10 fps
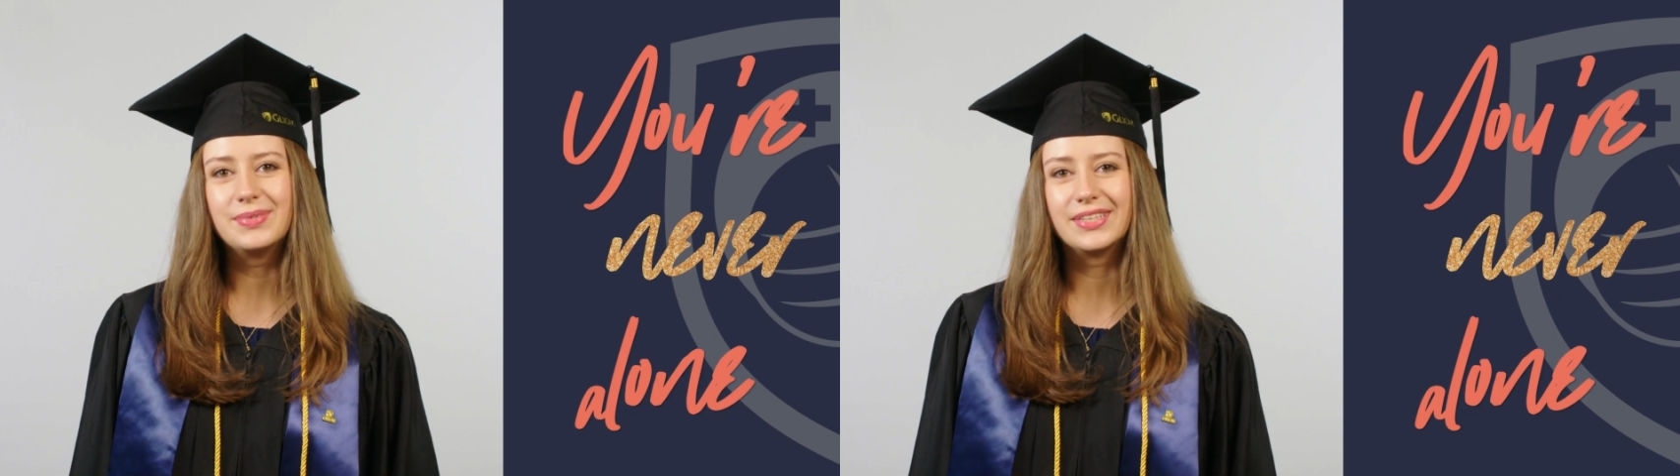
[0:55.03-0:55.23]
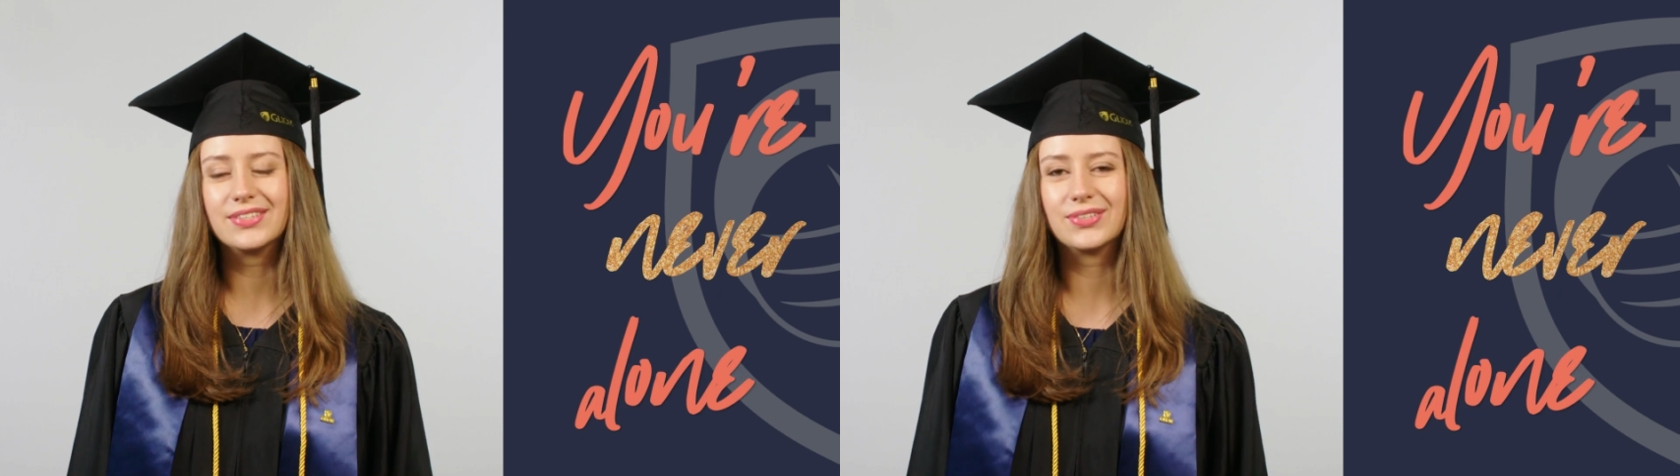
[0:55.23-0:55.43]

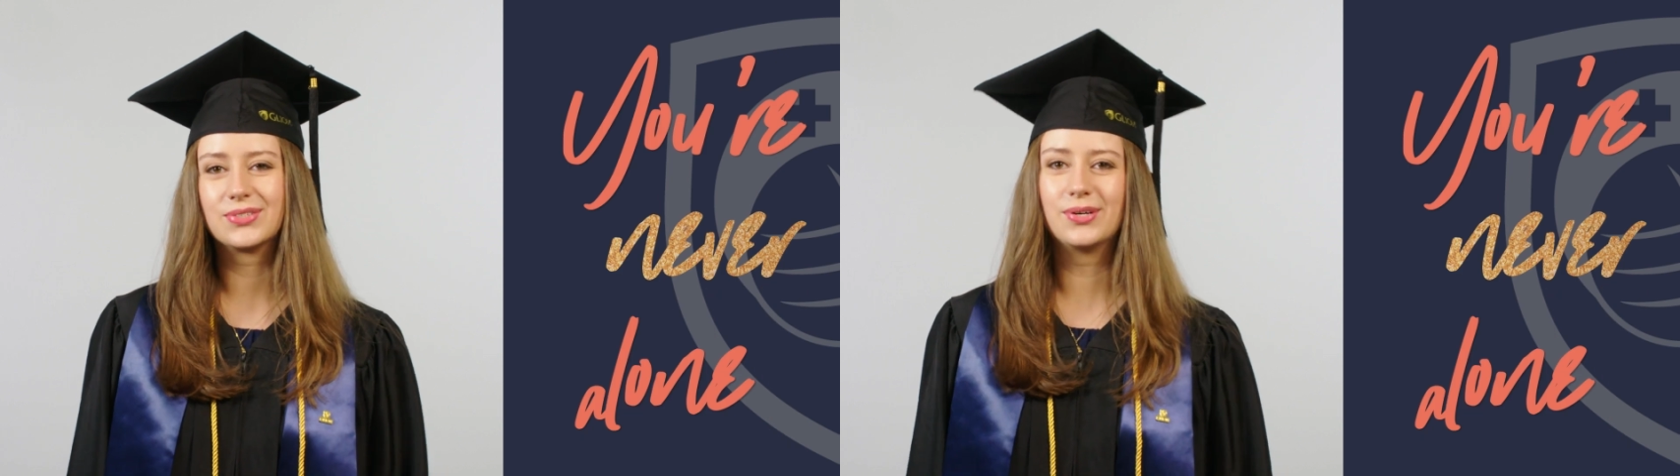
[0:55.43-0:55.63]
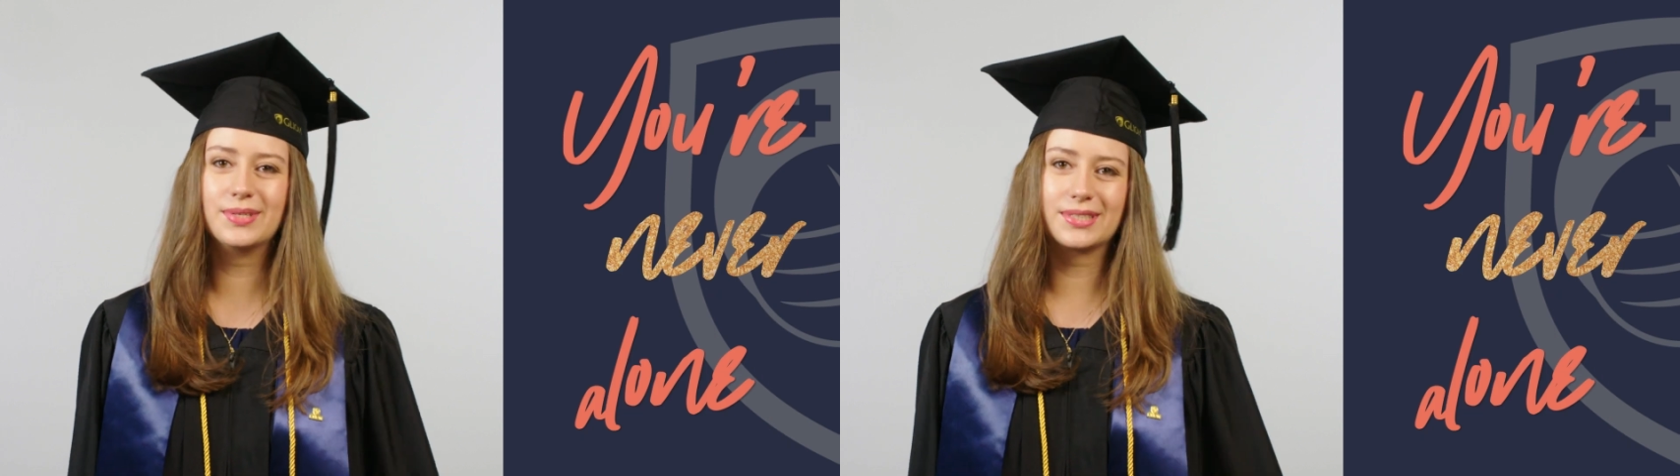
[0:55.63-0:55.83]
because there's
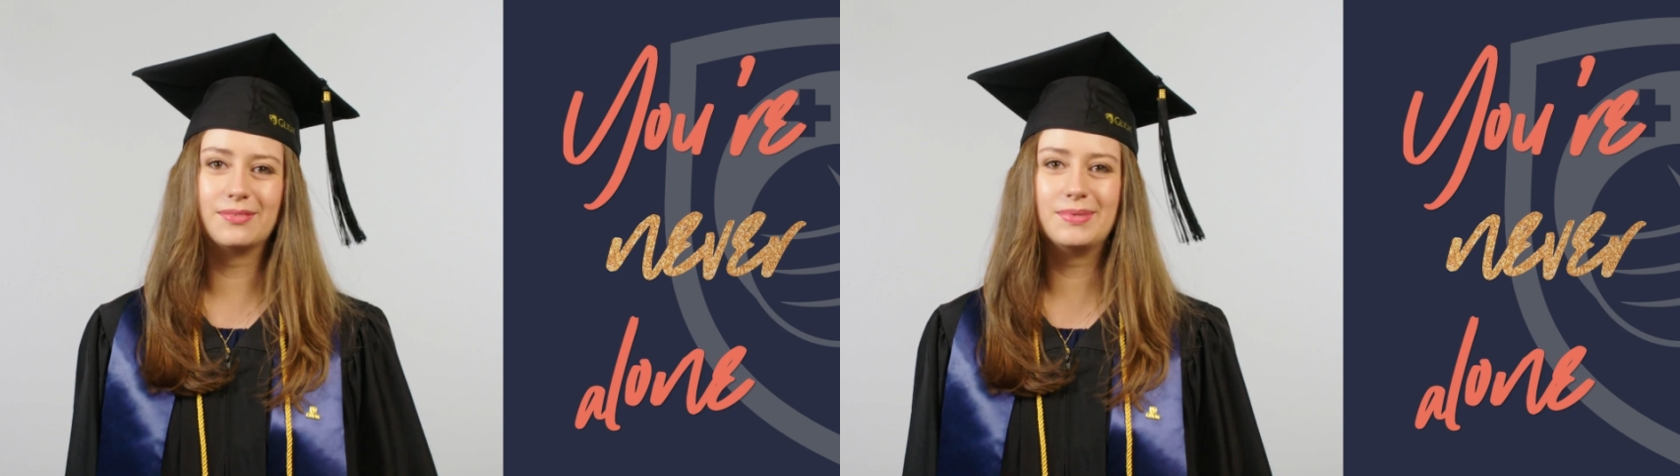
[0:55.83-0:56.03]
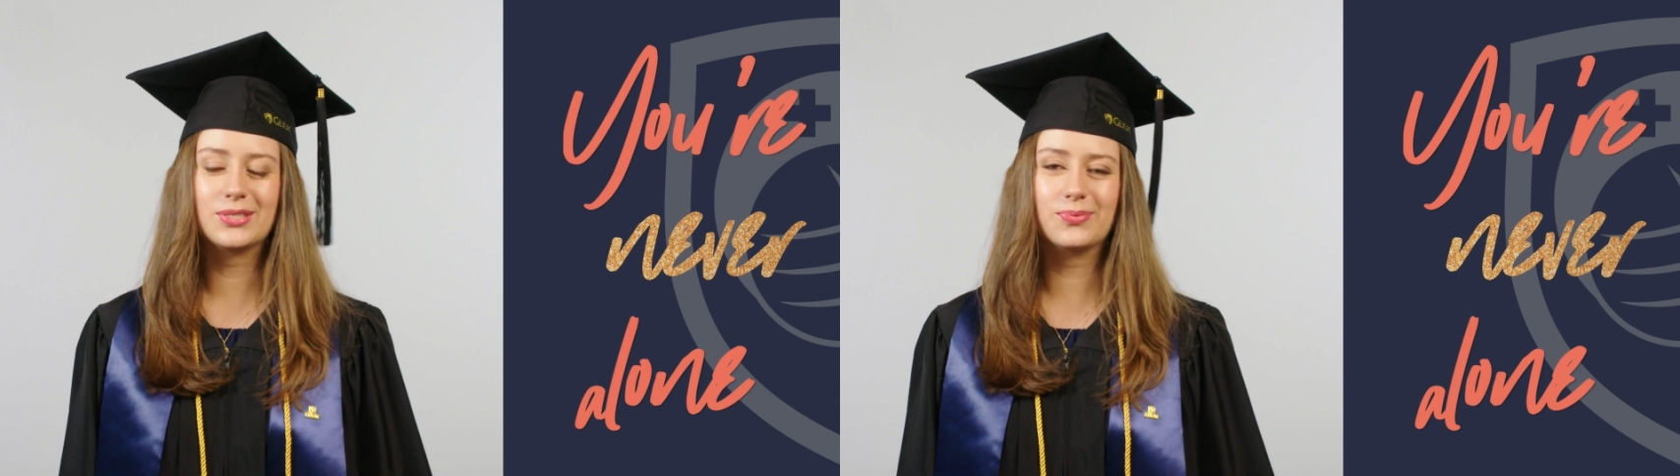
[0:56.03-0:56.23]
always going
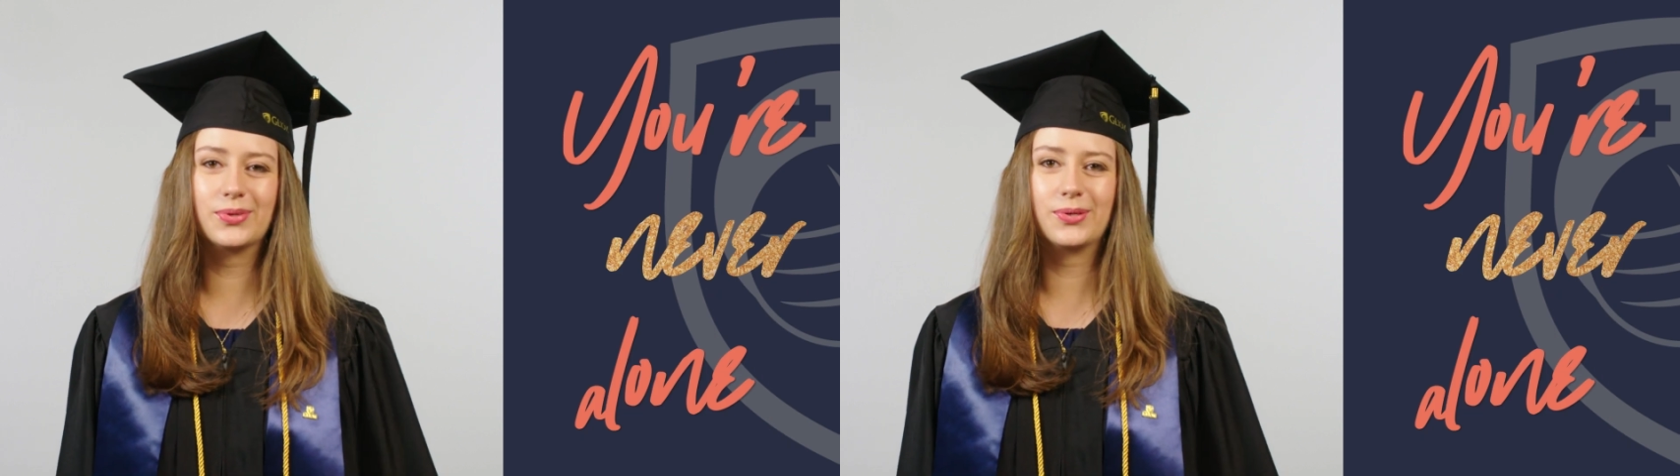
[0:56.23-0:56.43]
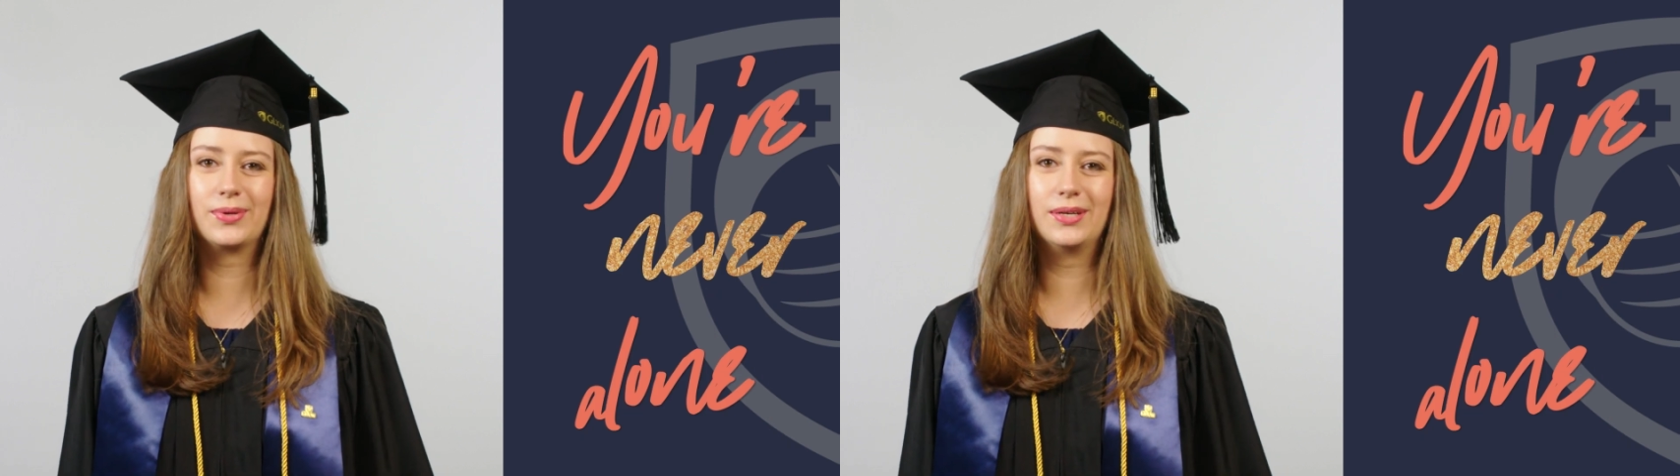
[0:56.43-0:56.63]
to be
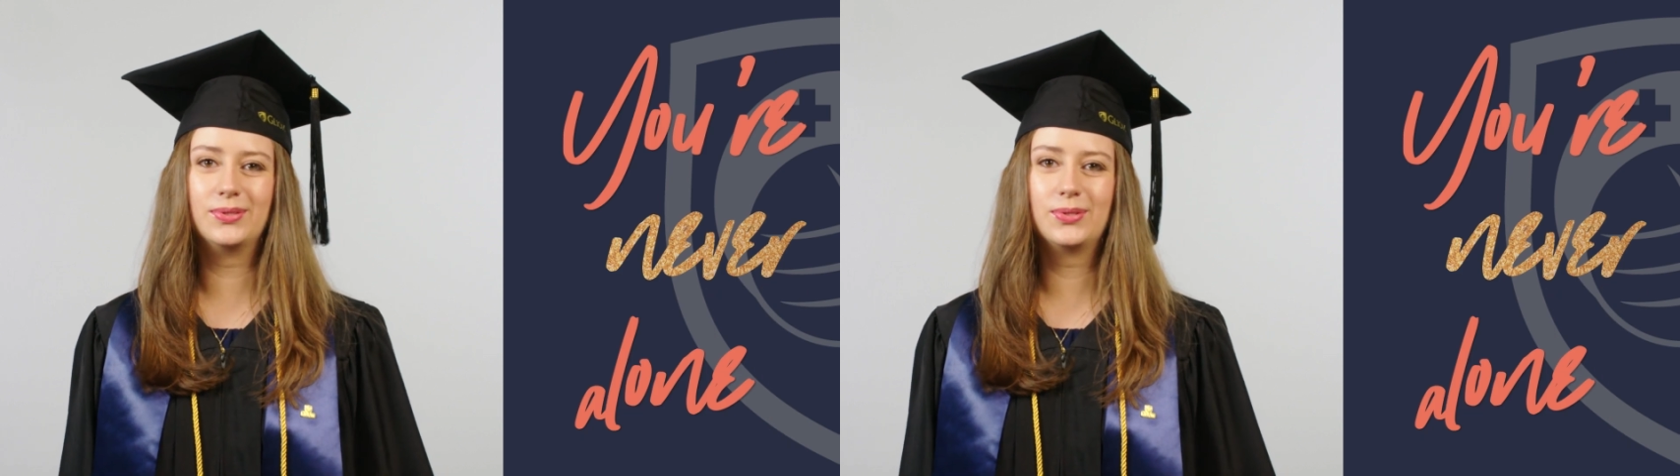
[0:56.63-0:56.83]
someone around